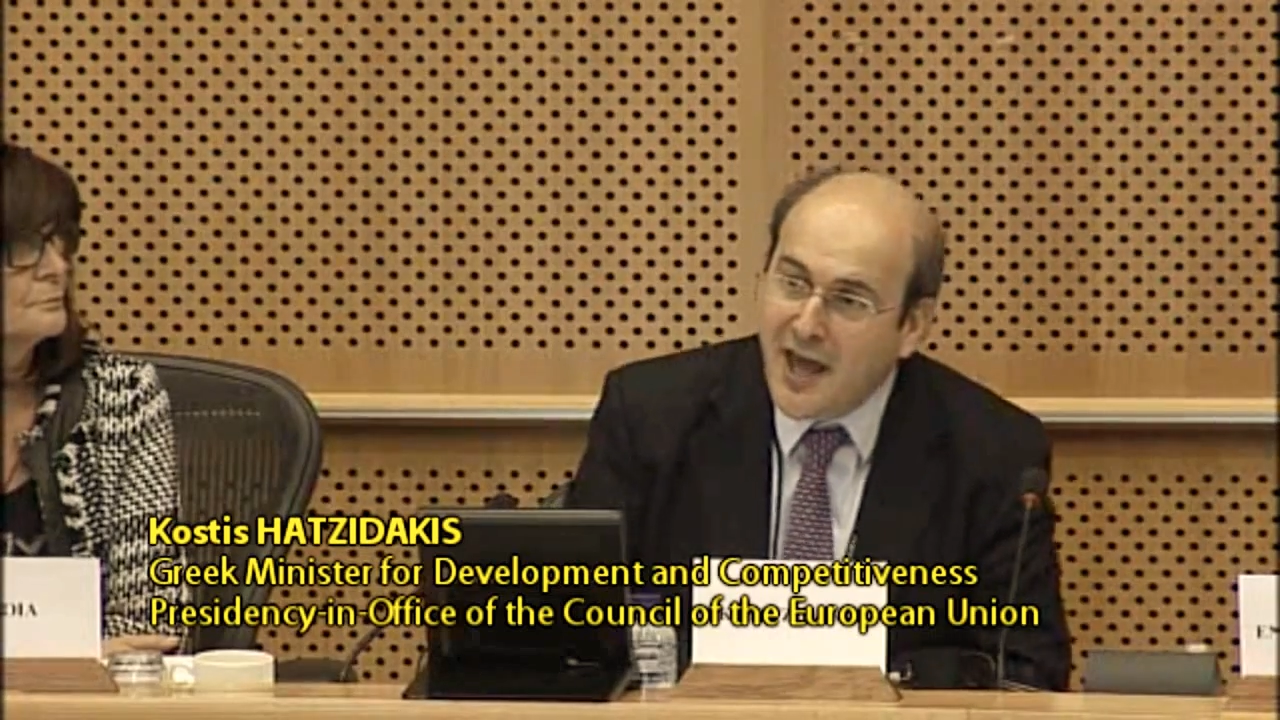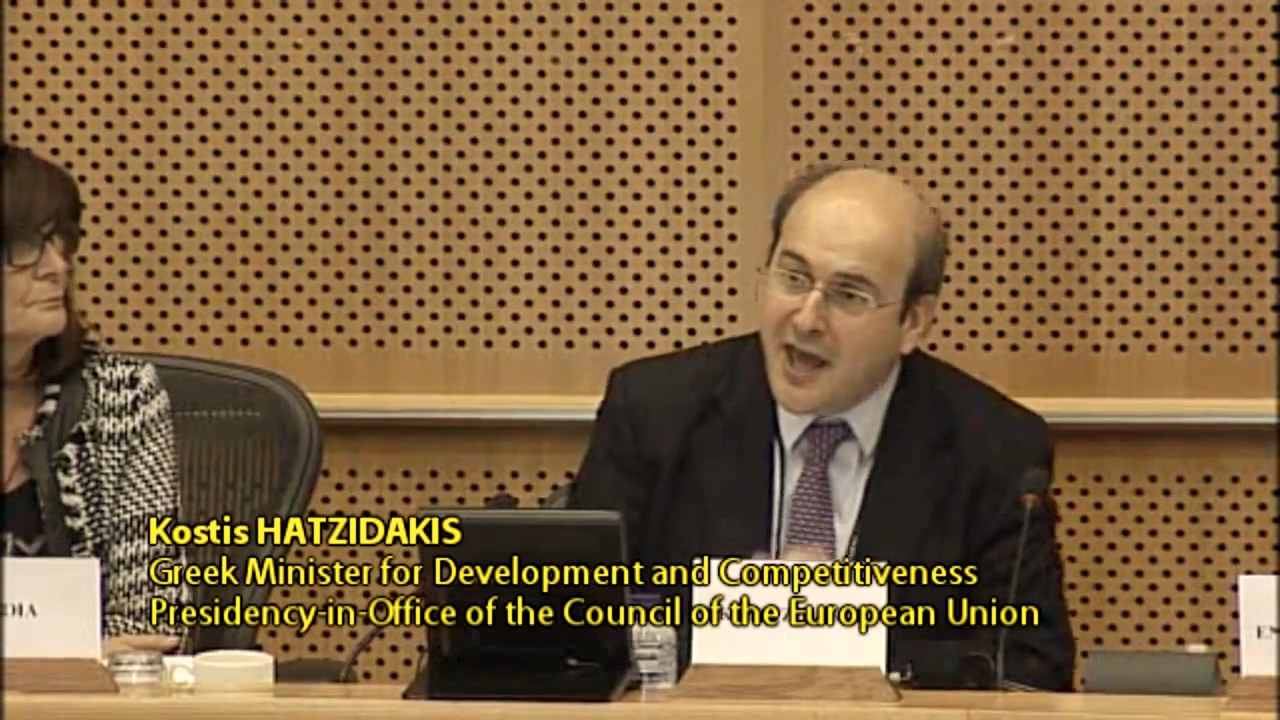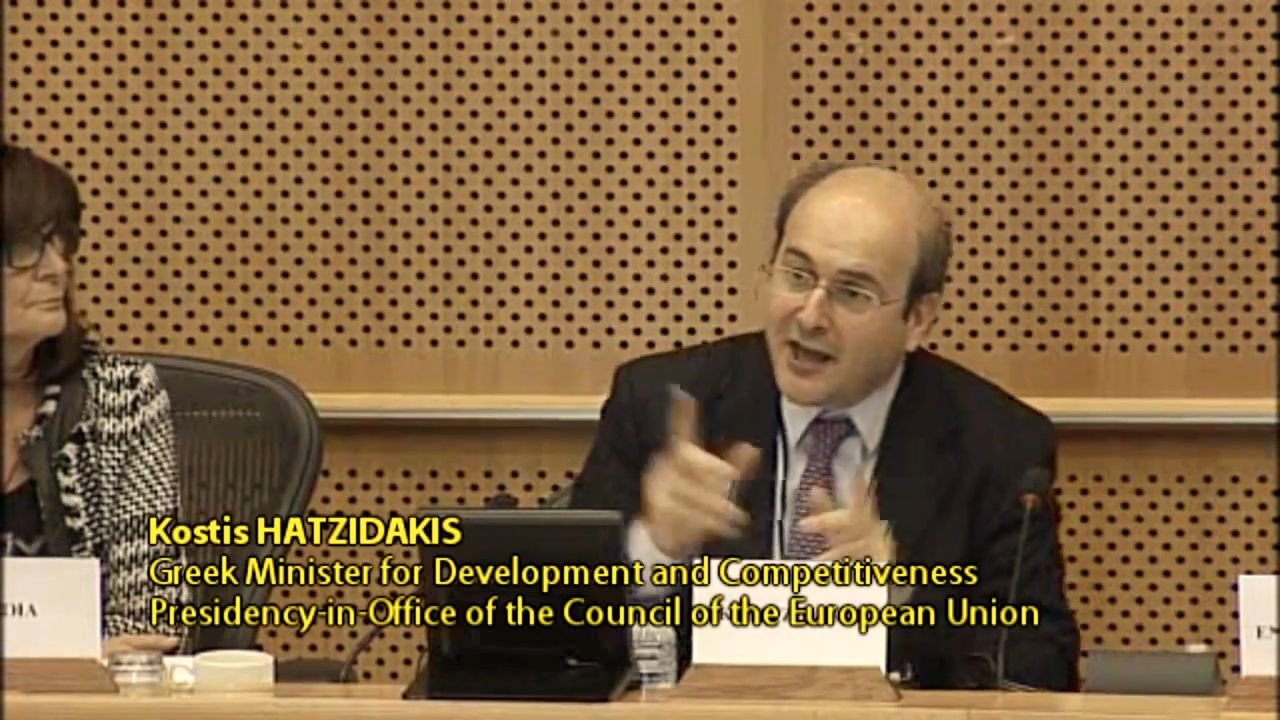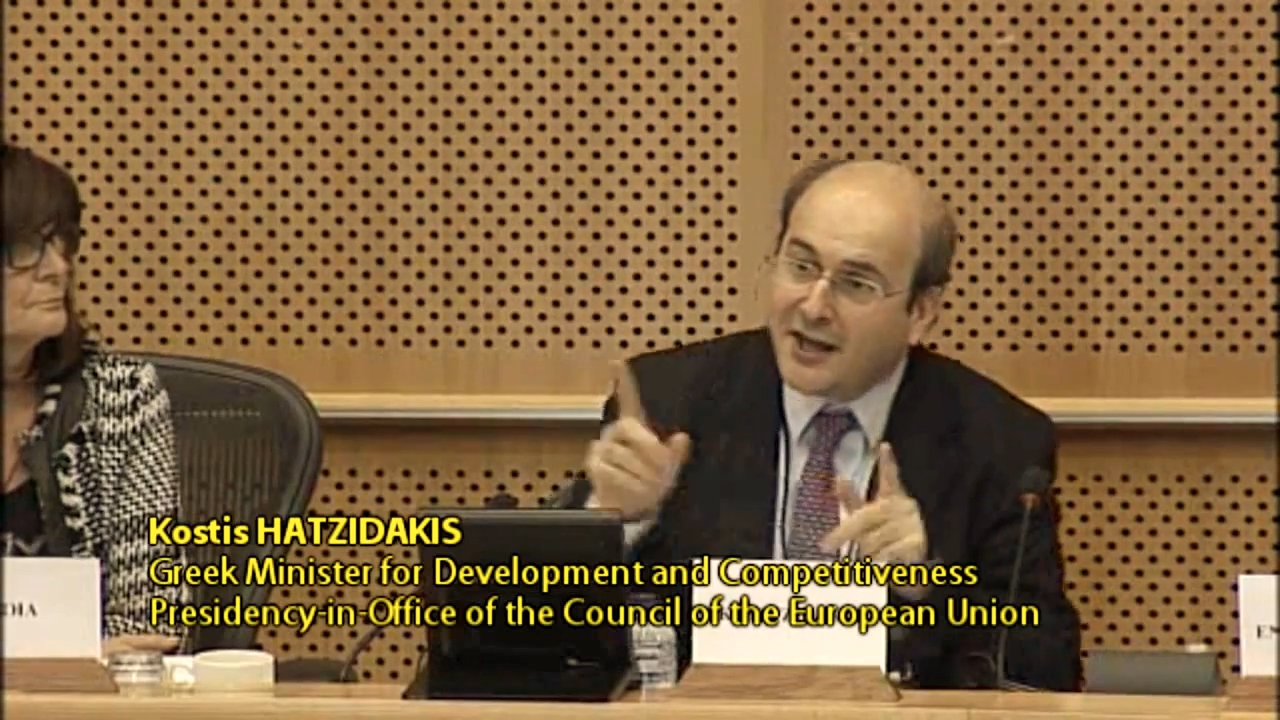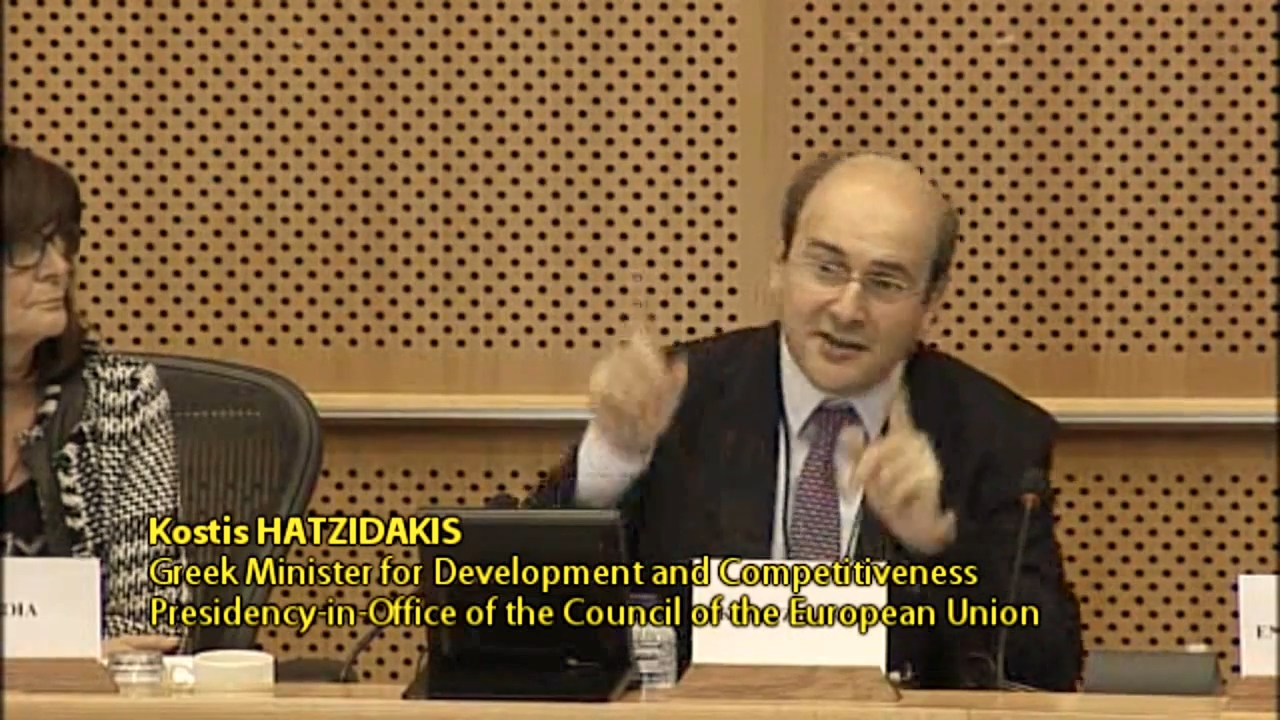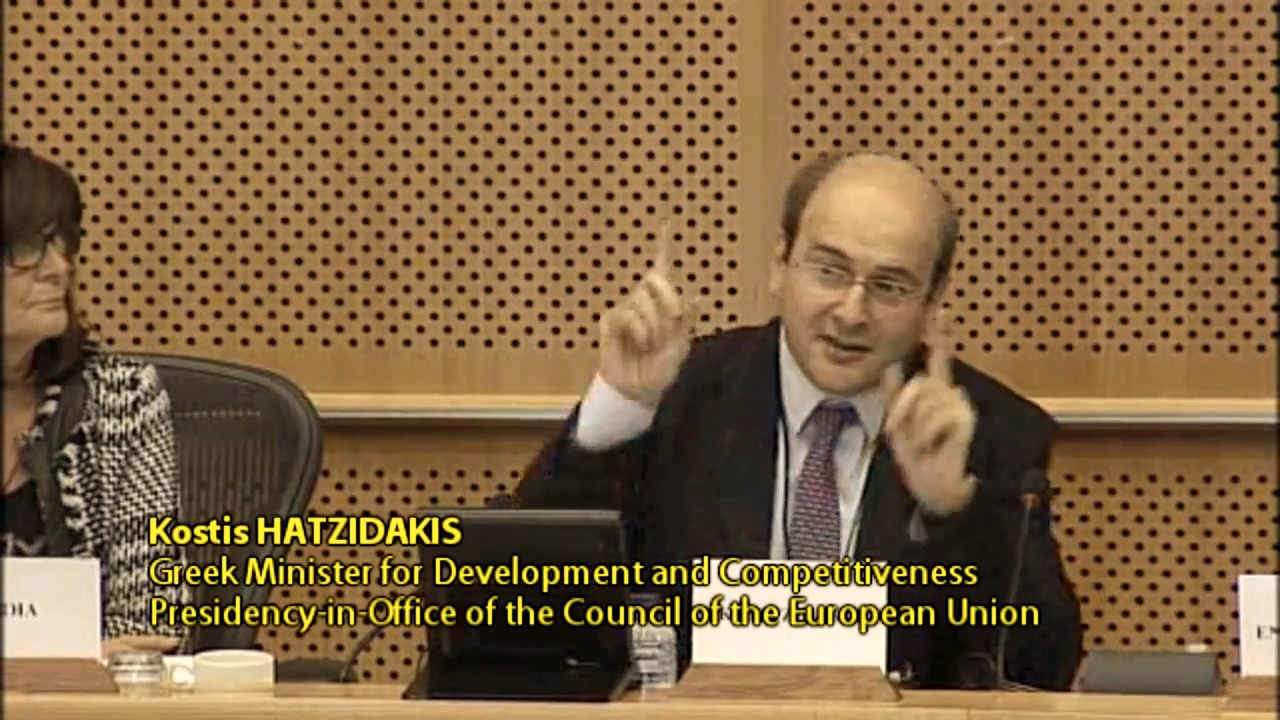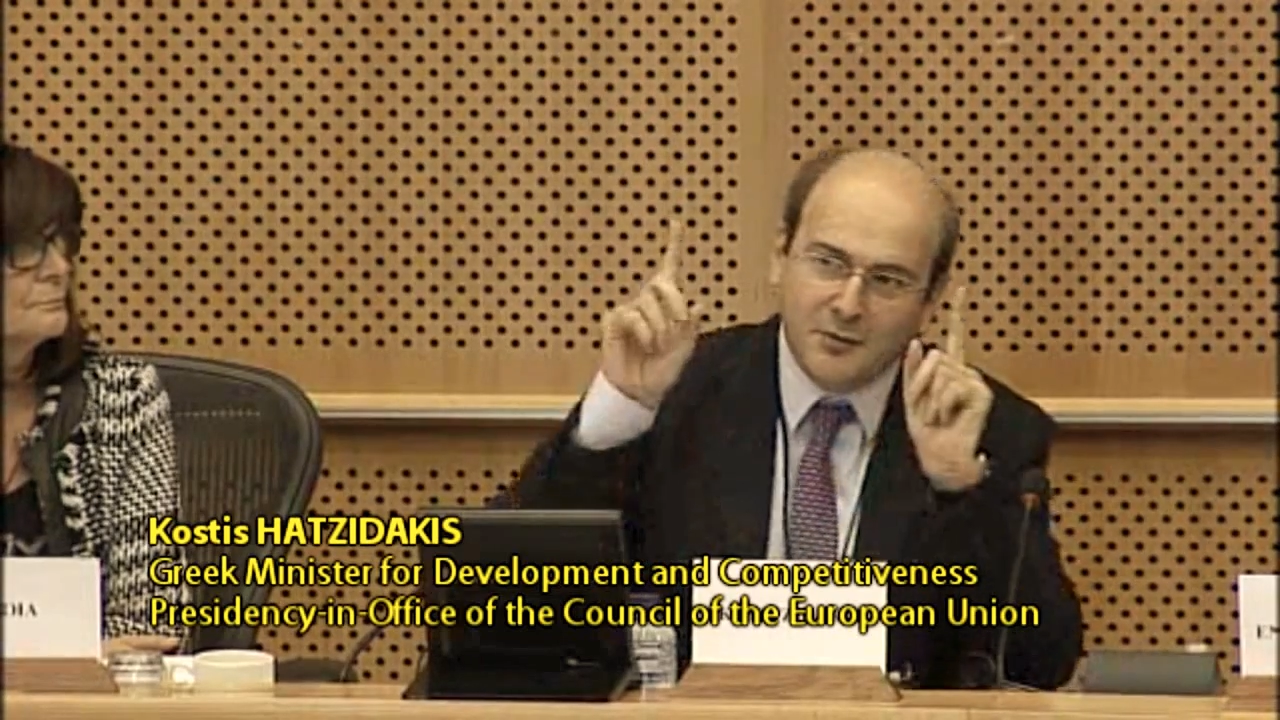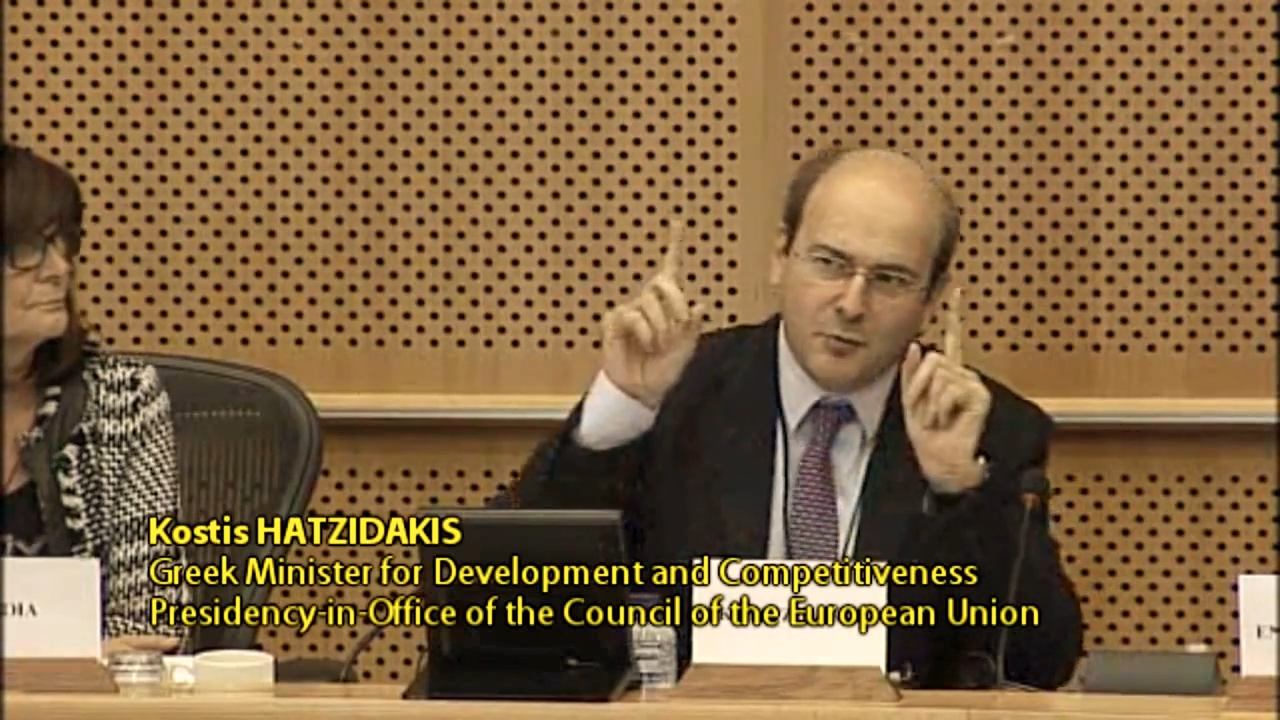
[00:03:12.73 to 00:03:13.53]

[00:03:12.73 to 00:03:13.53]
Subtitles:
much for